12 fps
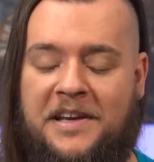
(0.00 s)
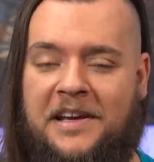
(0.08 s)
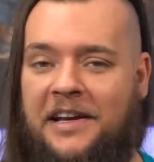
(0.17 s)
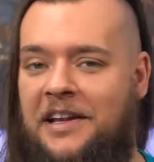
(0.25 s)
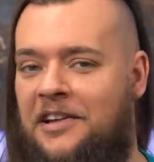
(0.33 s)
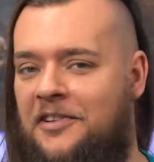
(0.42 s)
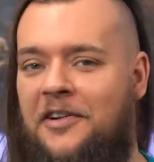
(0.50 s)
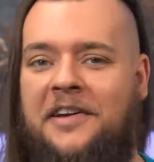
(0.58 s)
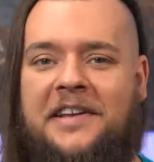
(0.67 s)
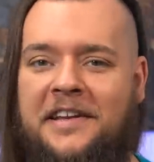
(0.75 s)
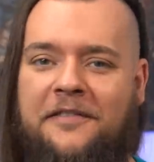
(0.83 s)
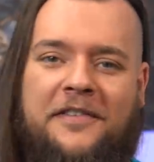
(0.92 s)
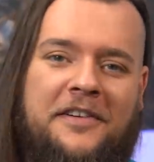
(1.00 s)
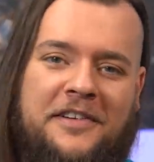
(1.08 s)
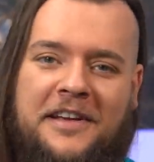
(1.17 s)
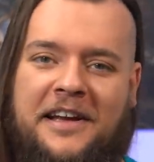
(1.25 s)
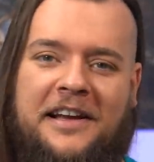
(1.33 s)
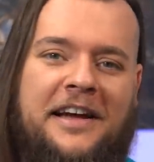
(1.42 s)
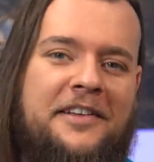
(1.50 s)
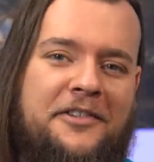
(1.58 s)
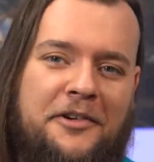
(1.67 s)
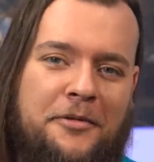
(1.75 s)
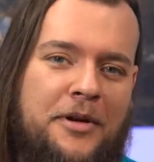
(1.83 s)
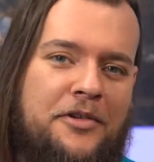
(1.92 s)
In his 1958
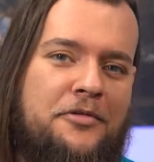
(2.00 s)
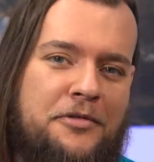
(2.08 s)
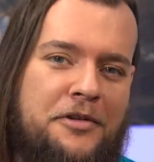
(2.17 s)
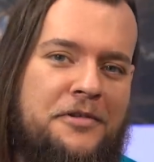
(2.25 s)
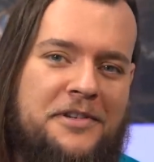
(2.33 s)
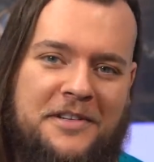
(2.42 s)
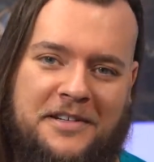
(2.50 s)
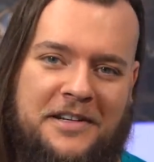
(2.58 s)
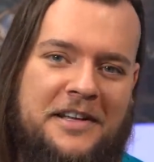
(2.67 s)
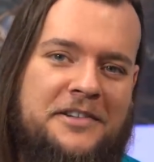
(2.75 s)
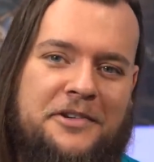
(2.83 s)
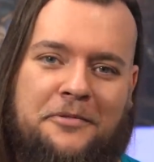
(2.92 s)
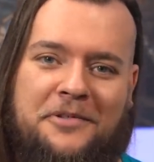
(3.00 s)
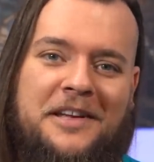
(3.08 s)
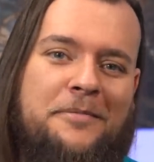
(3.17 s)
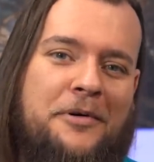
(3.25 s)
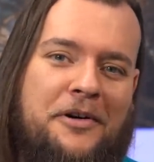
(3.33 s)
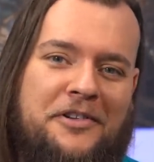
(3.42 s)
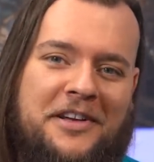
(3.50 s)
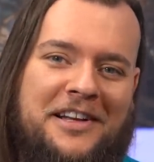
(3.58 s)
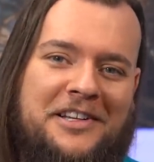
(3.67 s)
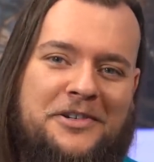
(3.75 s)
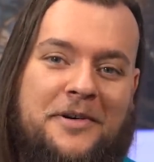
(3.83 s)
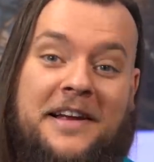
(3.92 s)
letter, Russell used a celestial teapot to
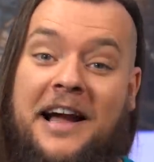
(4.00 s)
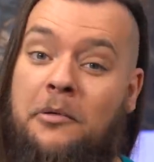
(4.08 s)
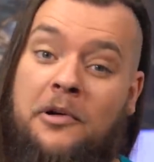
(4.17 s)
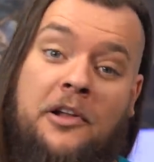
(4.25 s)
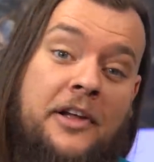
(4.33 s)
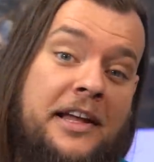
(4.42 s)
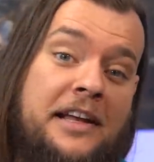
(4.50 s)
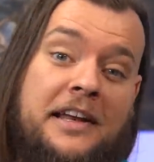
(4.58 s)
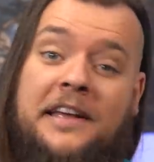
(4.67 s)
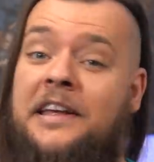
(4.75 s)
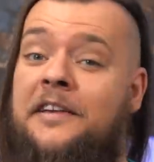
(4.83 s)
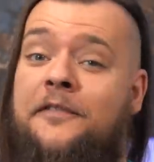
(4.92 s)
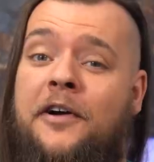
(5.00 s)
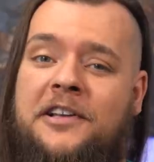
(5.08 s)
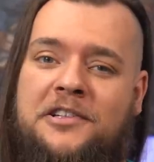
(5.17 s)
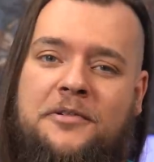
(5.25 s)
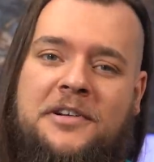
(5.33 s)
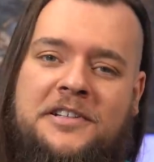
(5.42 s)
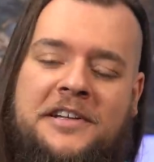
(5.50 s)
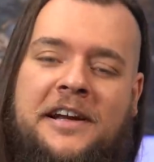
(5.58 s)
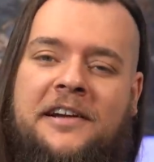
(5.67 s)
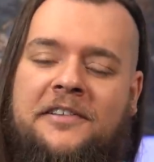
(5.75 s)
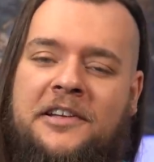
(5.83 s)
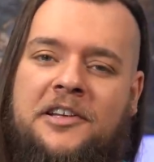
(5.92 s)
illustrate how unlikely he finds
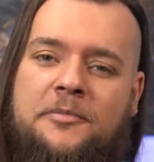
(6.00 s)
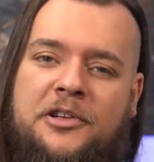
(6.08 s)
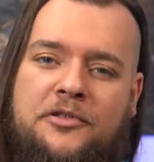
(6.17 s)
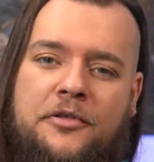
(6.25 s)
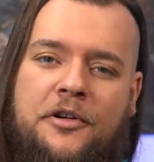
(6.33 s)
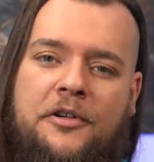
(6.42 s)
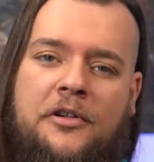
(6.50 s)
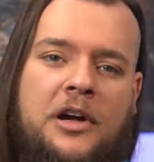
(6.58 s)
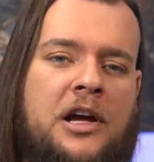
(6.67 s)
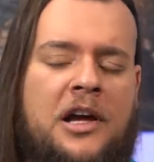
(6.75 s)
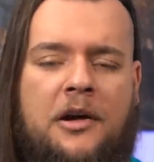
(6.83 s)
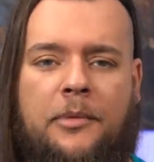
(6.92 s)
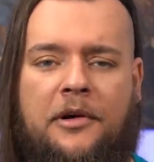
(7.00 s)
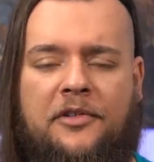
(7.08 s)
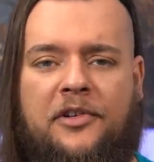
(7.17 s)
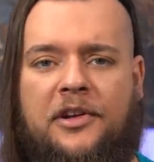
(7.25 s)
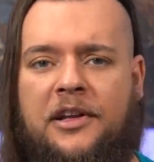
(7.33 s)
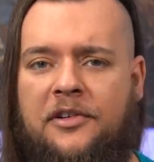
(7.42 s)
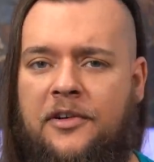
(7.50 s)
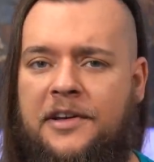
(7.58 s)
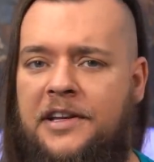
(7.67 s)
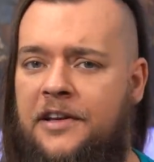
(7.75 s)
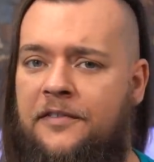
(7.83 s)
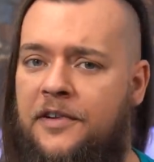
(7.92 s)
Christianity to be true, whereas in his
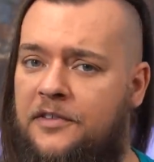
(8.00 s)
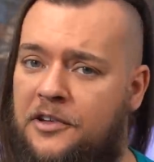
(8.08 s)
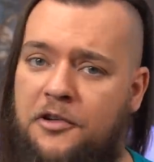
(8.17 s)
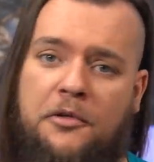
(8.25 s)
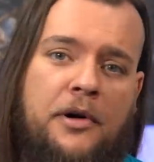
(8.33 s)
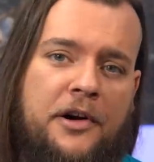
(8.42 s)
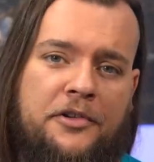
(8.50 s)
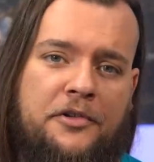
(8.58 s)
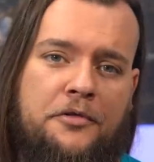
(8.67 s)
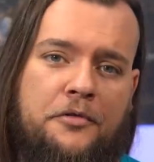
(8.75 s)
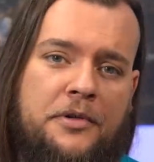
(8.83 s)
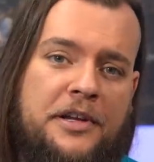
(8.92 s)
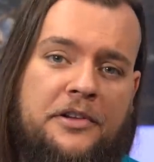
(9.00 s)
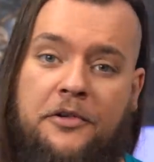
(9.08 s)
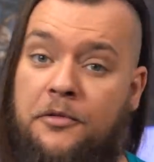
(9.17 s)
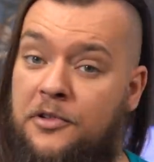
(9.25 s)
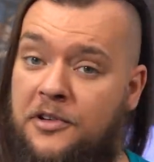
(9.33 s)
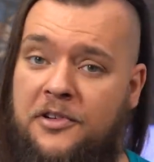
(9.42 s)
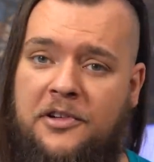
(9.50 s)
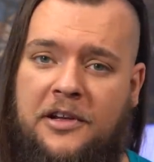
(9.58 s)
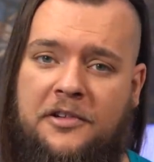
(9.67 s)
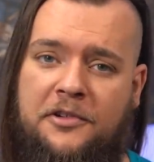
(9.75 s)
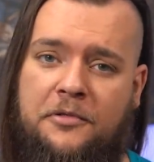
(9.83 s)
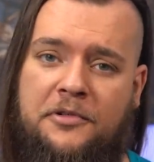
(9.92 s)
1952 article, he's used a
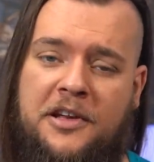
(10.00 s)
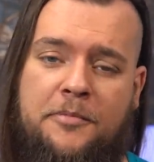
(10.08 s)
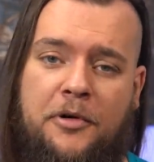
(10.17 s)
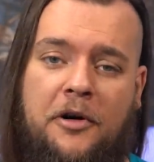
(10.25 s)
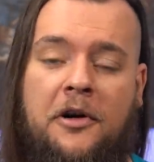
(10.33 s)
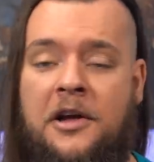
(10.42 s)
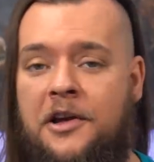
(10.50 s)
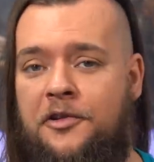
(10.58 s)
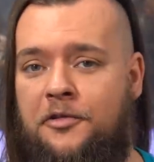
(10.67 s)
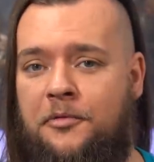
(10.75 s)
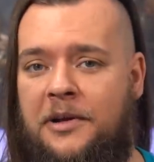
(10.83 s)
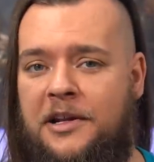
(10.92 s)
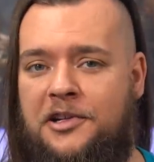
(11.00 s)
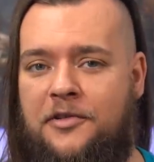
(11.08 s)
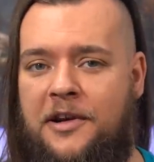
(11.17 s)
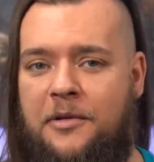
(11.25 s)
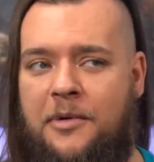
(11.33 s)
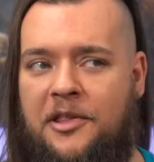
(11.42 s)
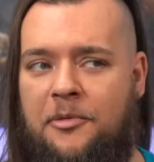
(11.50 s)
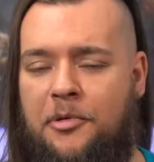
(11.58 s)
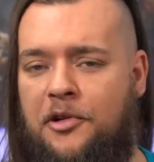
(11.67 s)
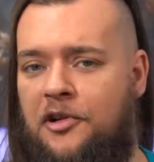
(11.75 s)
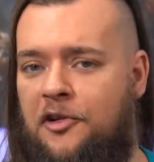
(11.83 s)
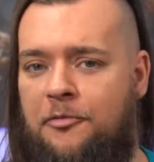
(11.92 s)
celestial teapot to illustrate where the
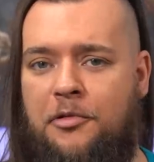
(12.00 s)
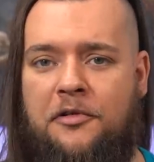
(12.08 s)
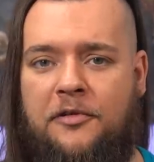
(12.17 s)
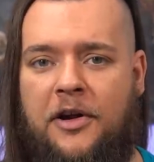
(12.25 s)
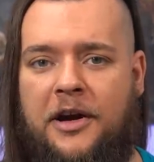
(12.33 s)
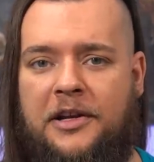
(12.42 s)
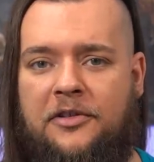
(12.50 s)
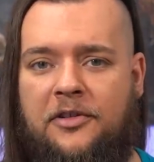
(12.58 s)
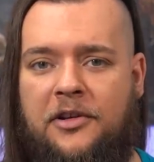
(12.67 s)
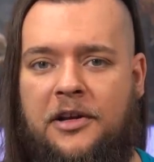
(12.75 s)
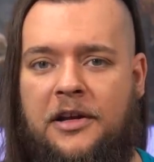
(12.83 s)
burden of proof lies.